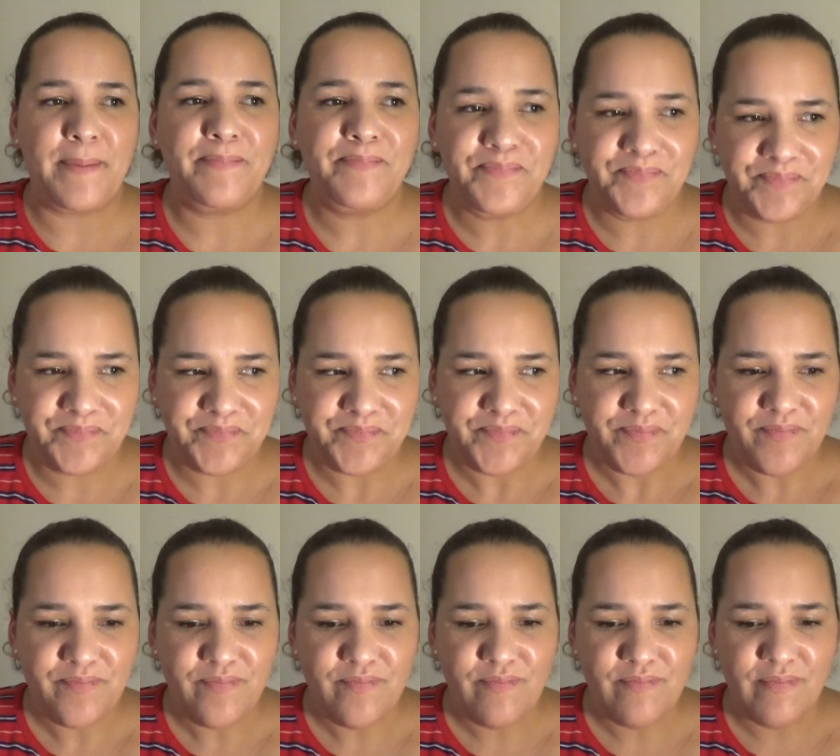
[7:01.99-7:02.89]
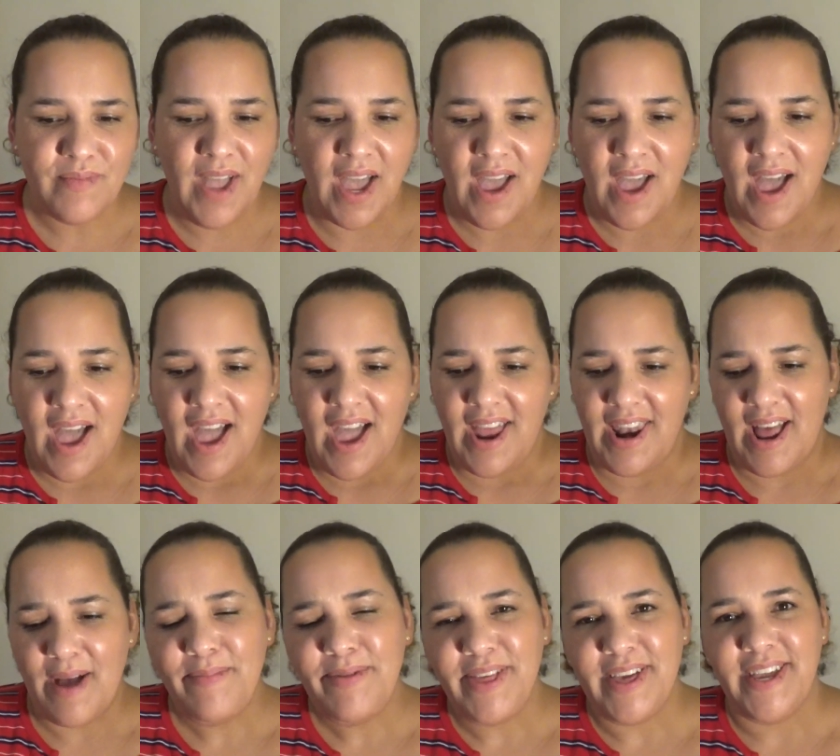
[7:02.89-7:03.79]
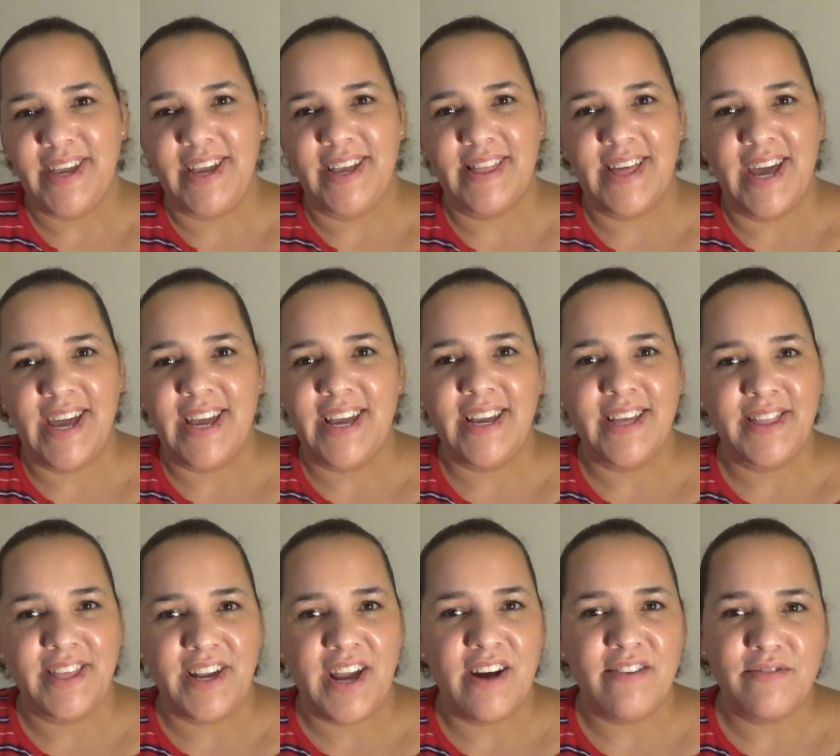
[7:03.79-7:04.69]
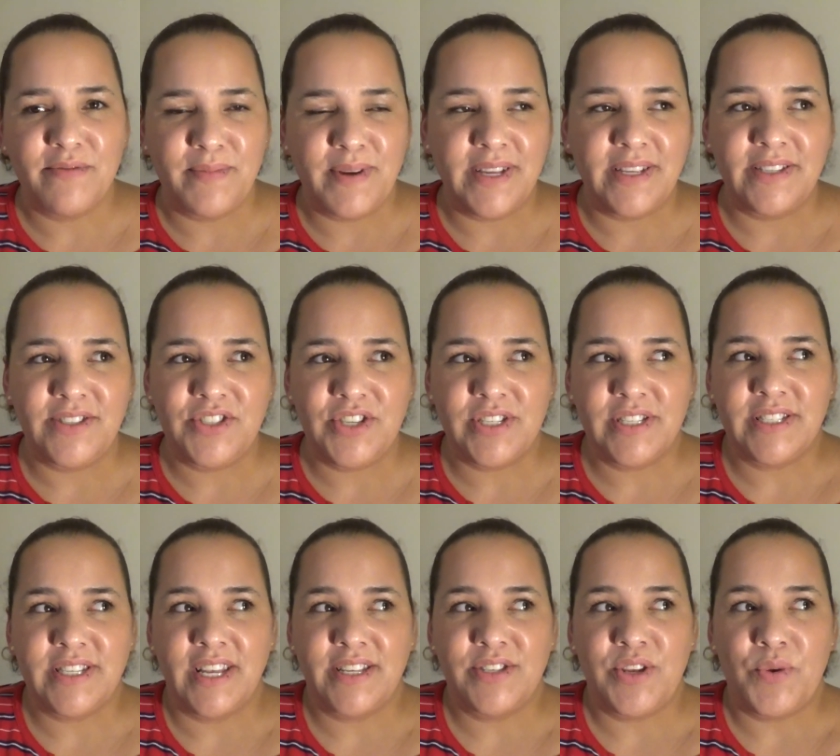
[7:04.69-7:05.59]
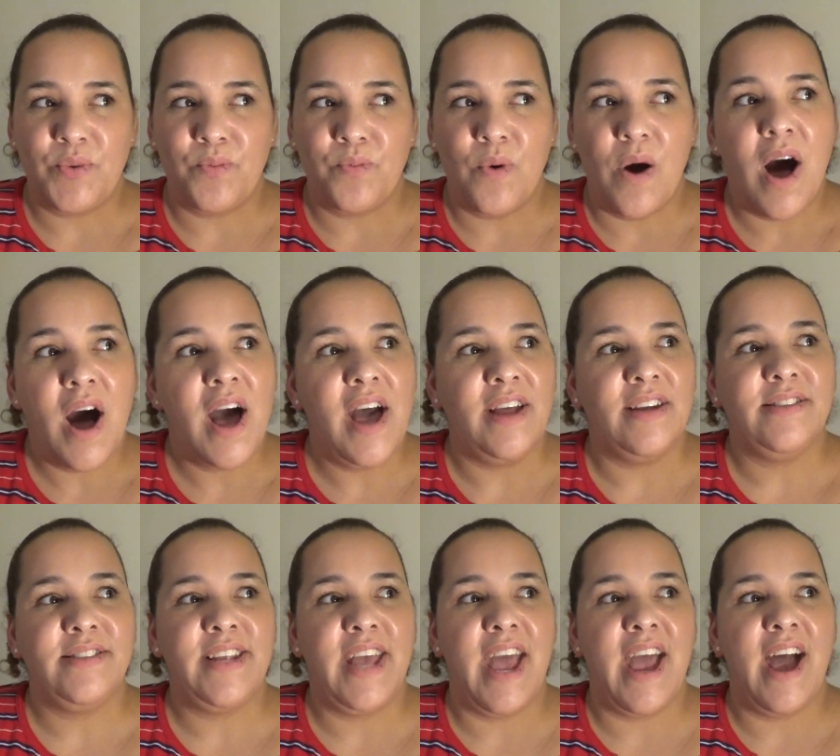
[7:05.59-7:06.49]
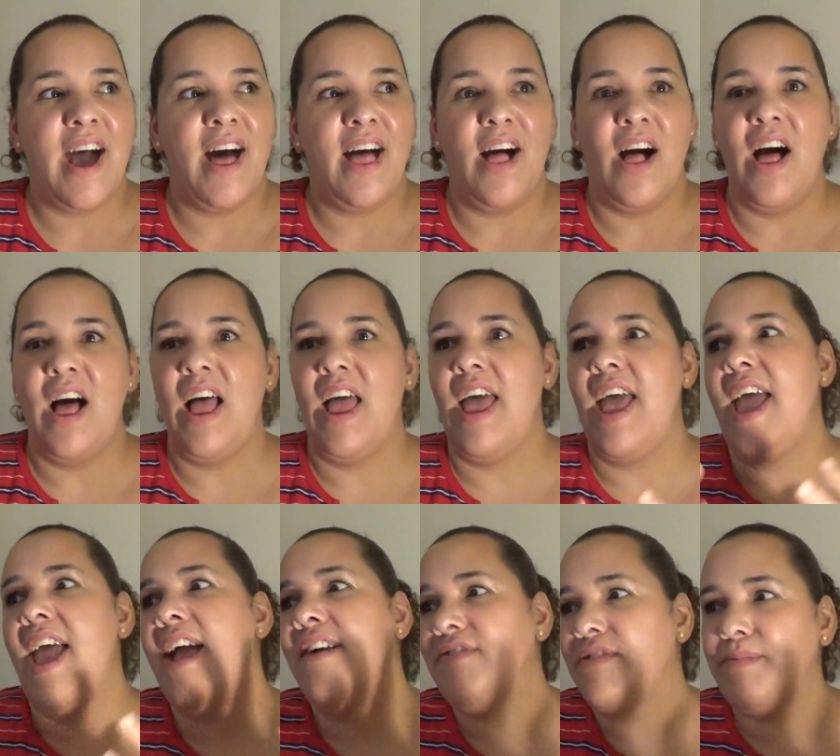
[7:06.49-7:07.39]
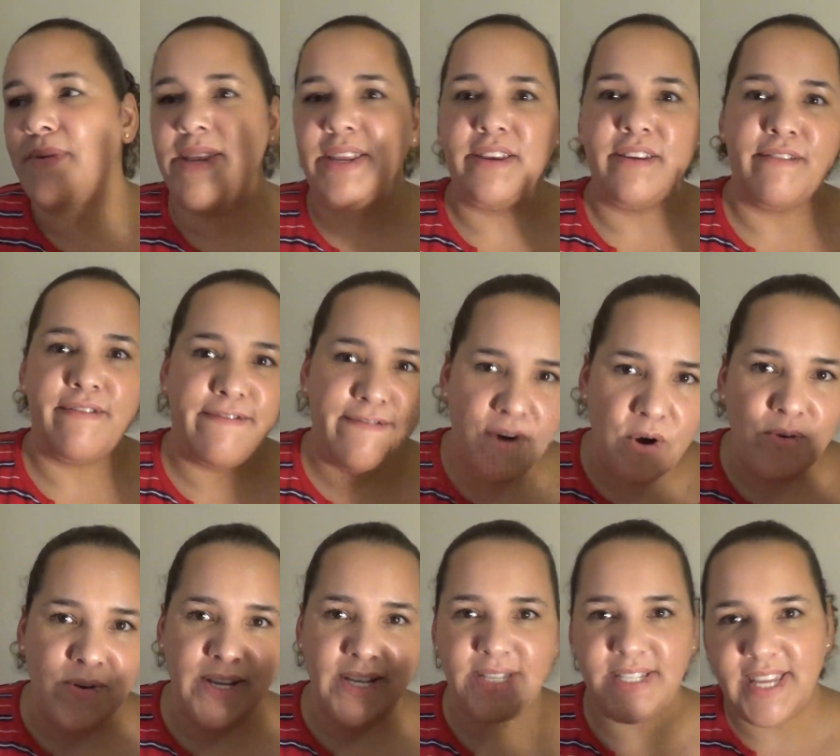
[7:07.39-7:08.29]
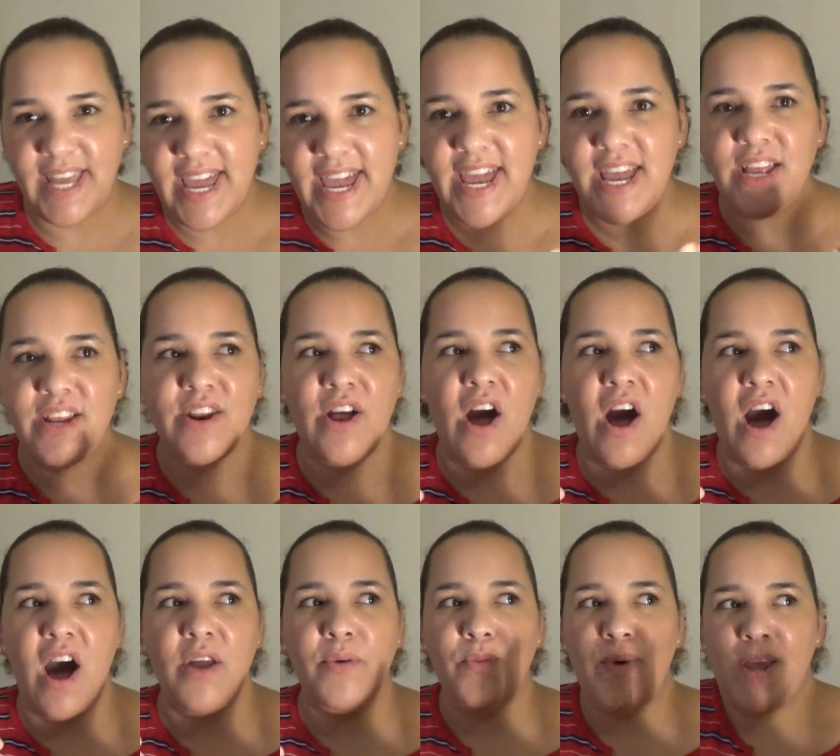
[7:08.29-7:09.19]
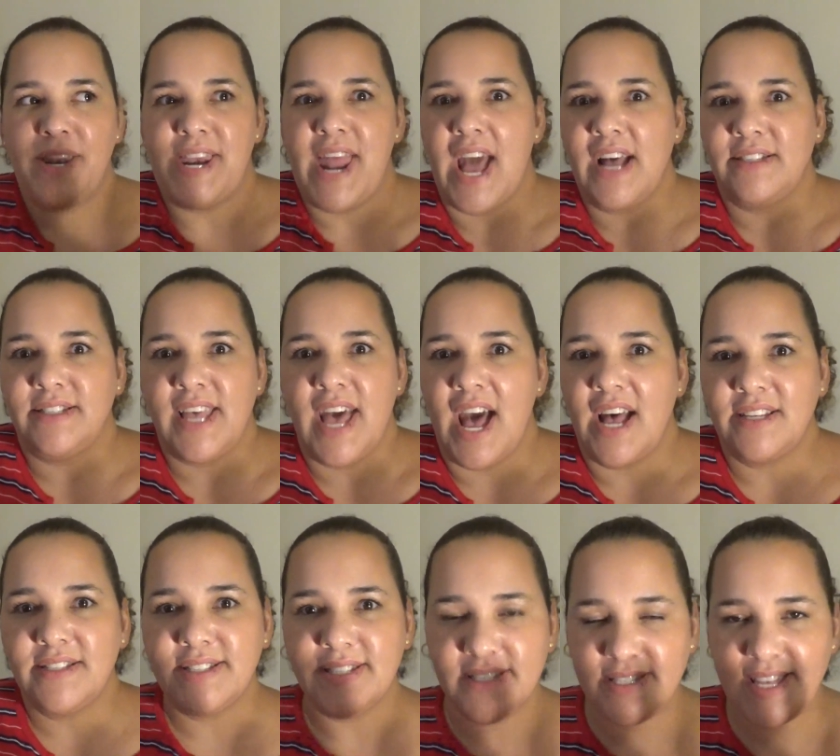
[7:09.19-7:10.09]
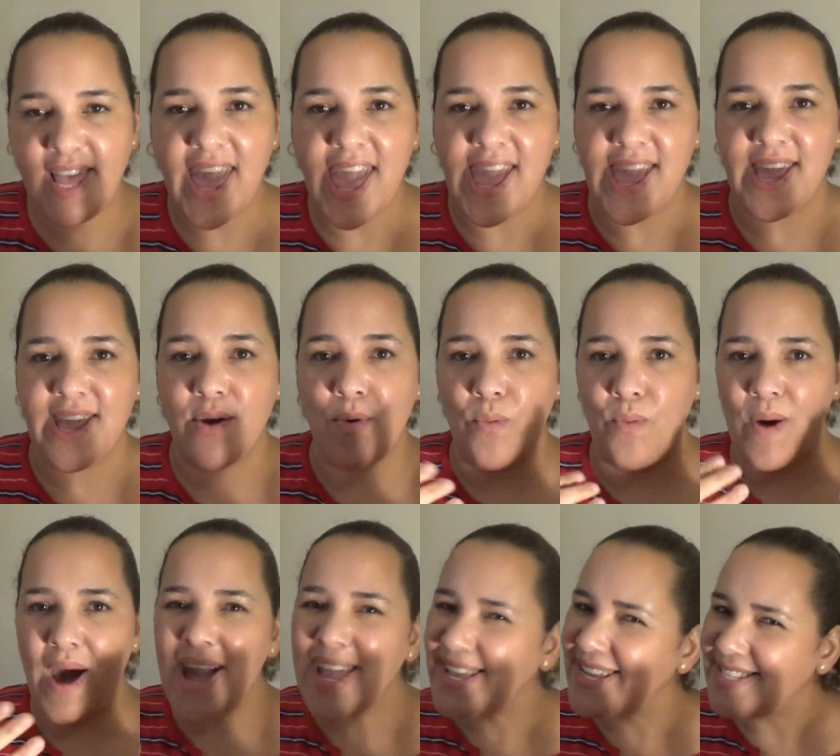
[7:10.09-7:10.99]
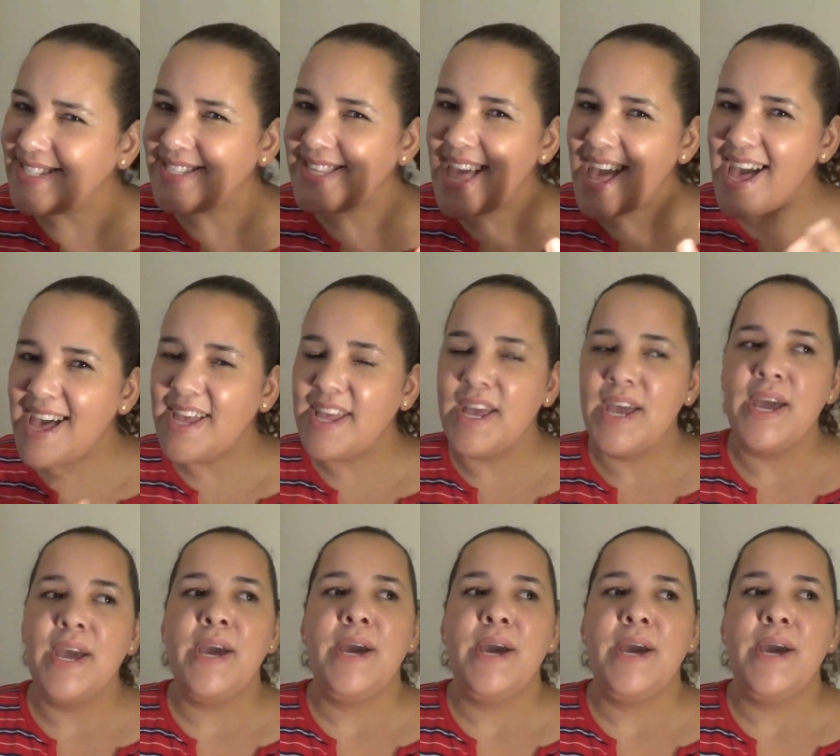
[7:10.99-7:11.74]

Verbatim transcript: And I'm thinking like the government just doesn't want everybody to focus in on what NASA has to say. Why is that?